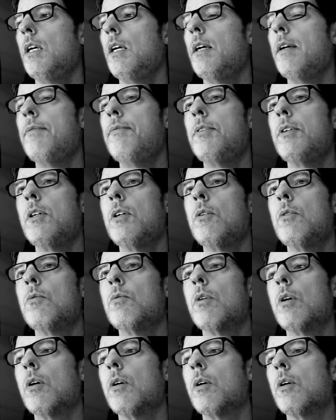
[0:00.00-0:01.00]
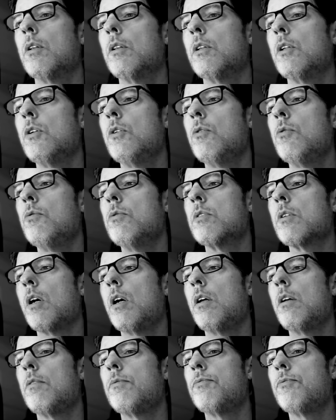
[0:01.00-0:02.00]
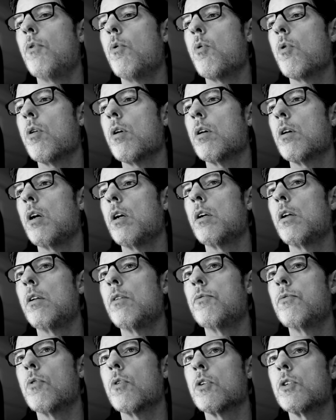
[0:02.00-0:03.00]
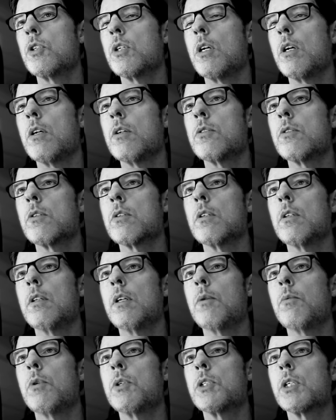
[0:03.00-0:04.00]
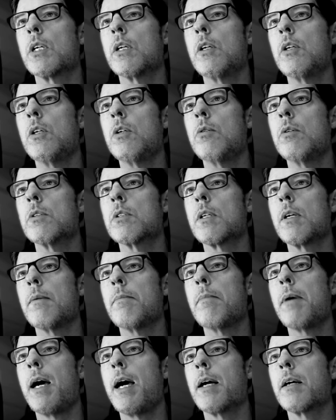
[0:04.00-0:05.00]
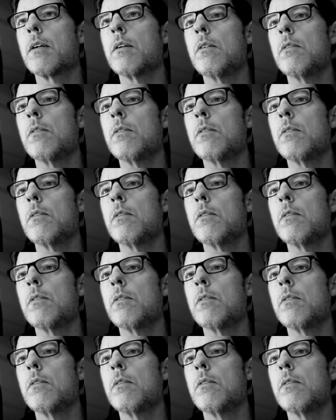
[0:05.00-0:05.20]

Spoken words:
If you lose all 4 on all 4 charts, then what you're going to do is come back